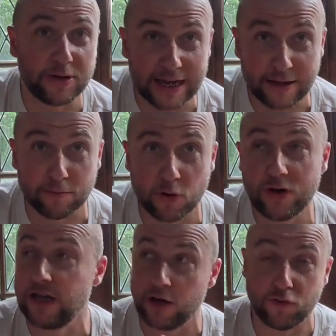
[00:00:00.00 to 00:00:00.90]
Keith
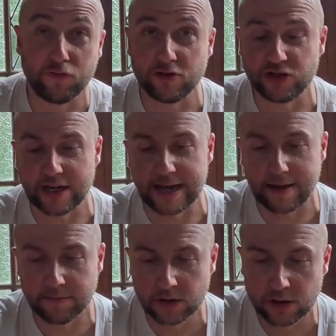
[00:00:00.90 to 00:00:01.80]
Murray, who runs it
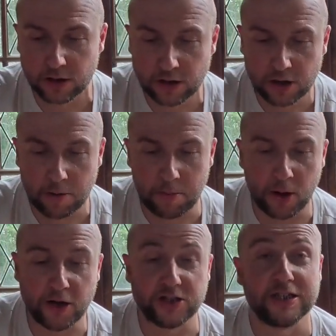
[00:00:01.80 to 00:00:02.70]
now,
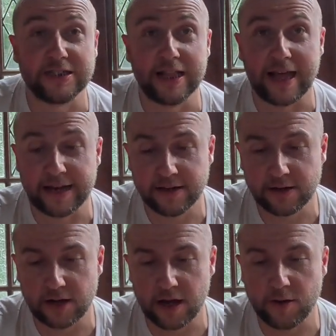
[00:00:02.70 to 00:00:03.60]
purchased the
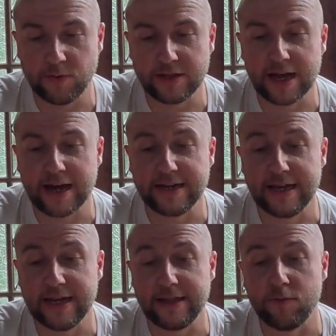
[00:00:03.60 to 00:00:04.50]
land with the
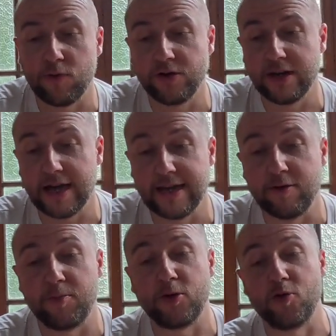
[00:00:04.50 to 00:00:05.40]
idea that one day it
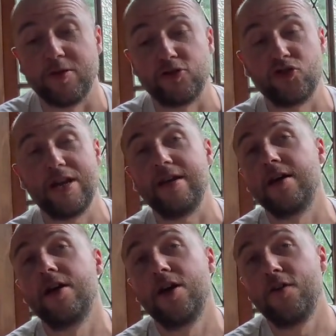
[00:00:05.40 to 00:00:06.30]
would become a retreat
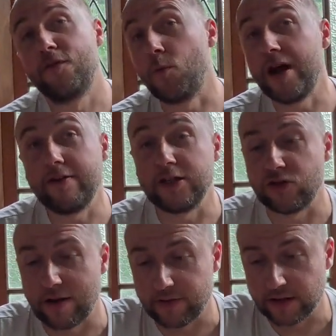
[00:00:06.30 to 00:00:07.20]
for weary
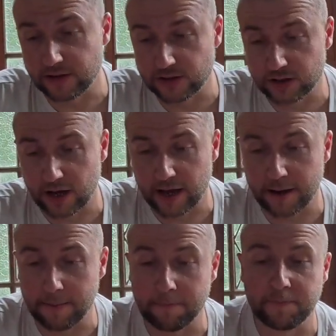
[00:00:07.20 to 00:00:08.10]
travellers.
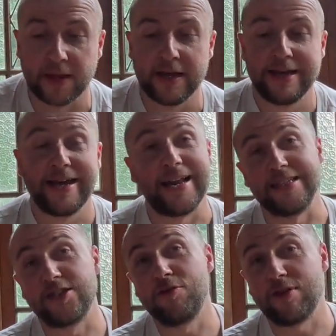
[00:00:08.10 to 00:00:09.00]
And in
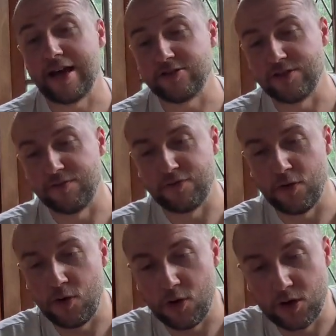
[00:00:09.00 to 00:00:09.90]

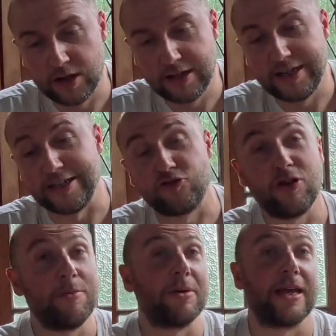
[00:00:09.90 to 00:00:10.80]
2004, his
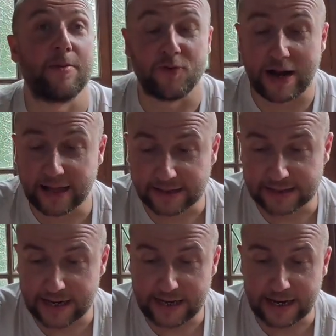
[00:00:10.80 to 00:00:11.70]
dream became a
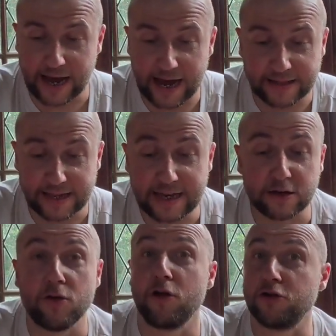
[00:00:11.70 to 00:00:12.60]
reality and the
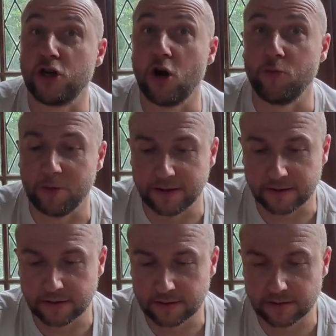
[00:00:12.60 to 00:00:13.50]
Eco Lodge opened.